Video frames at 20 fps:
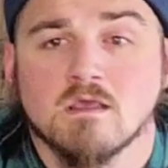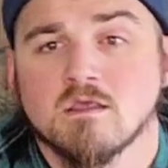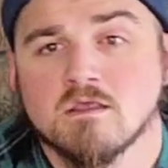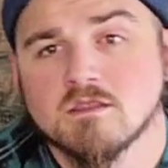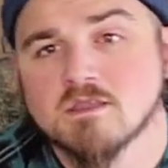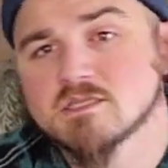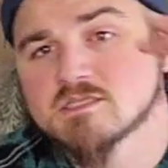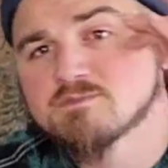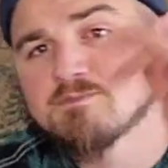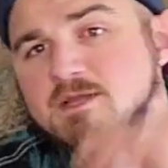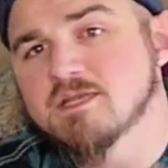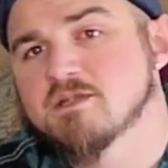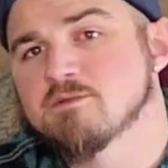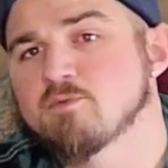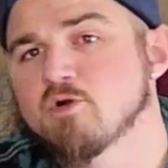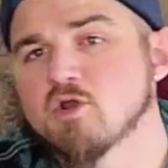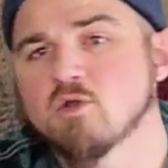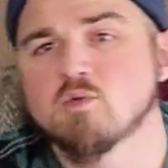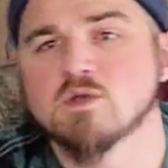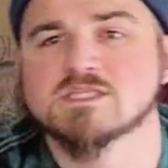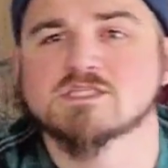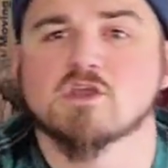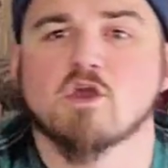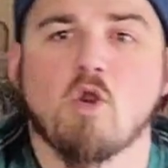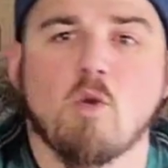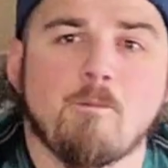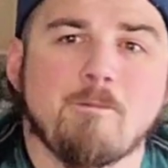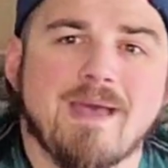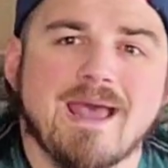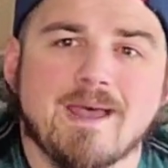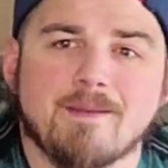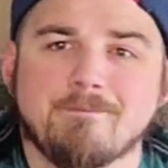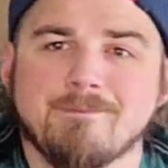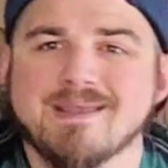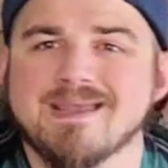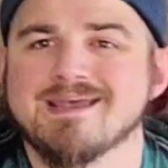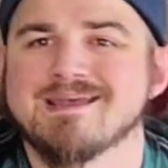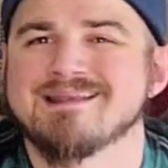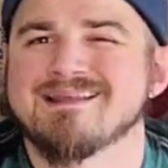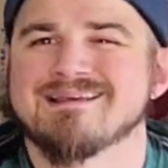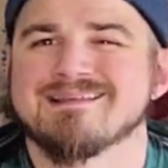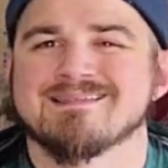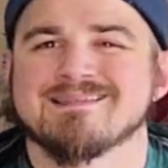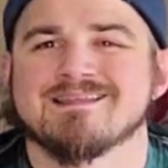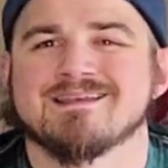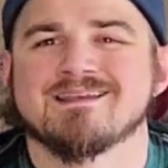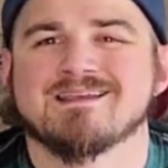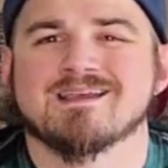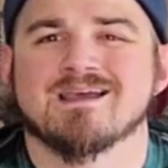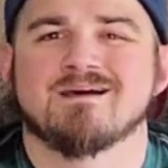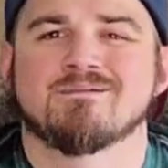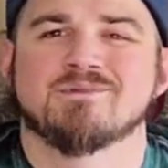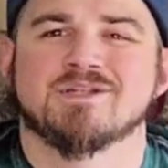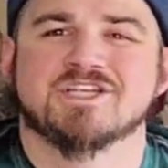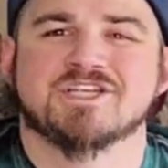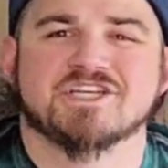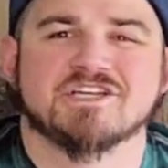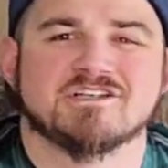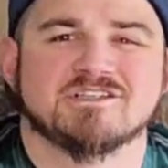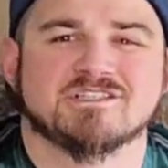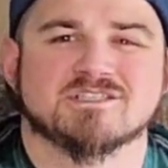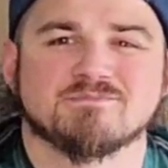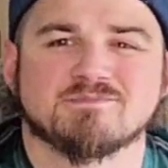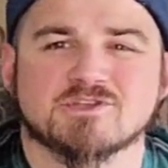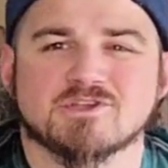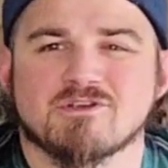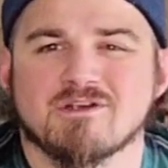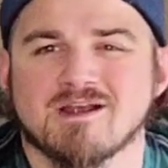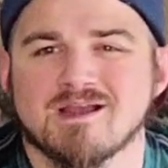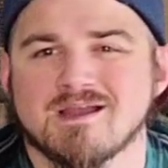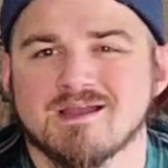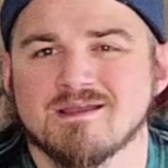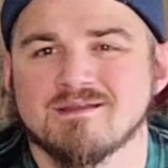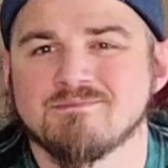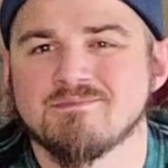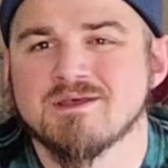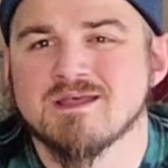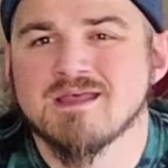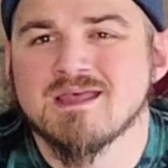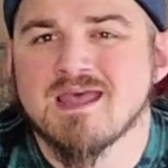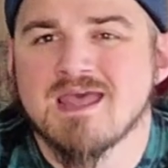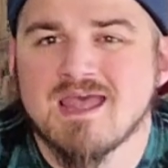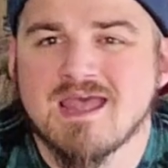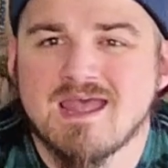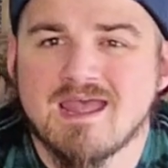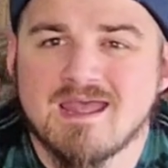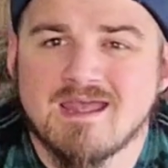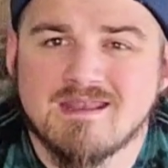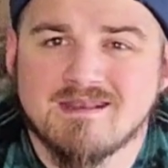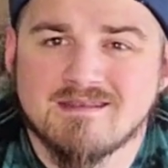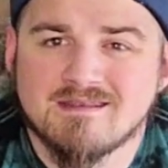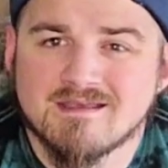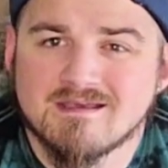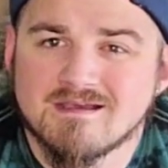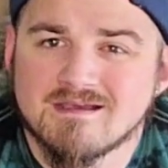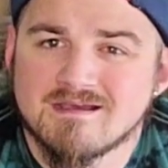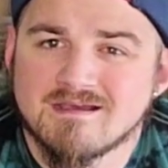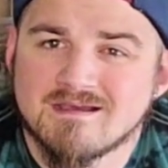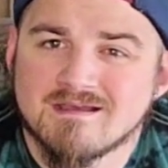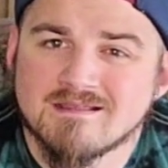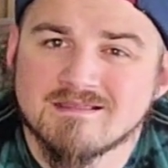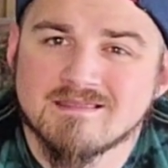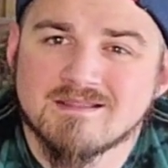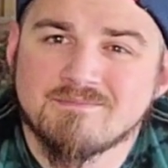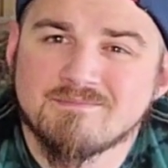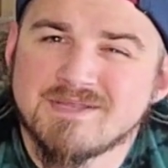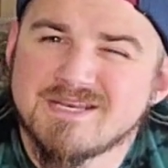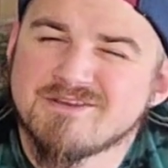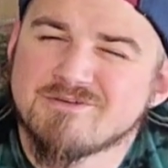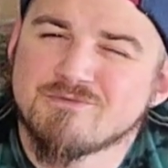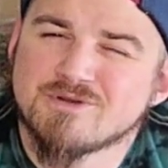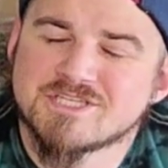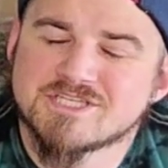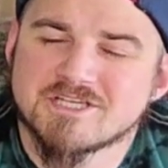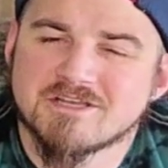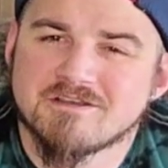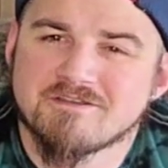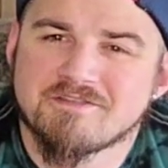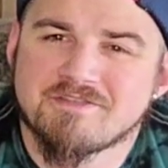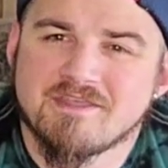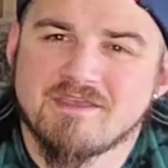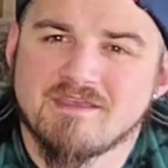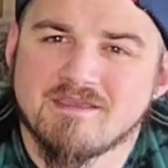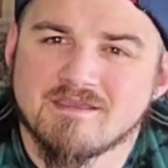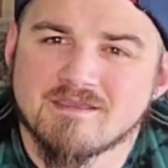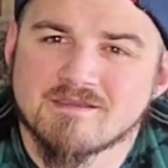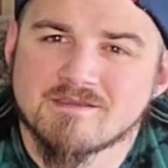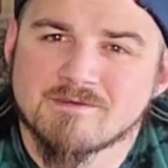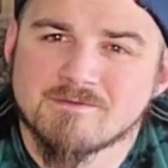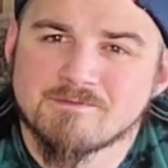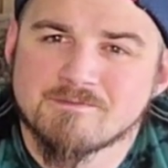This has been your boy Wisco Madman. Like, comment, share, subscribe, and let me know what y'all think.